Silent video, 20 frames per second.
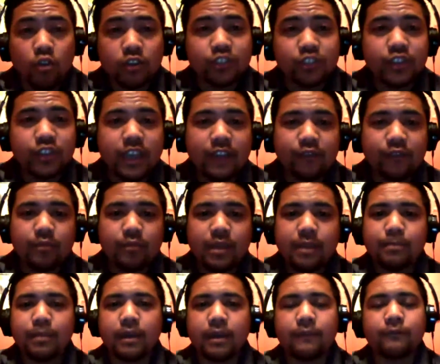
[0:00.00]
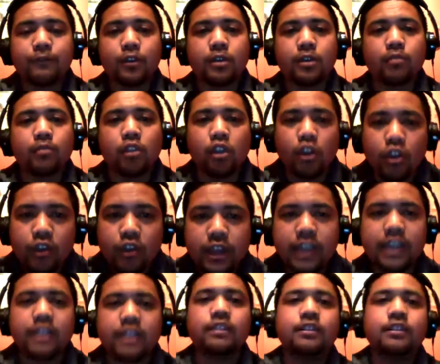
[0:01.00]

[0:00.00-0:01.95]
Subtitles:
you get from it, but from learning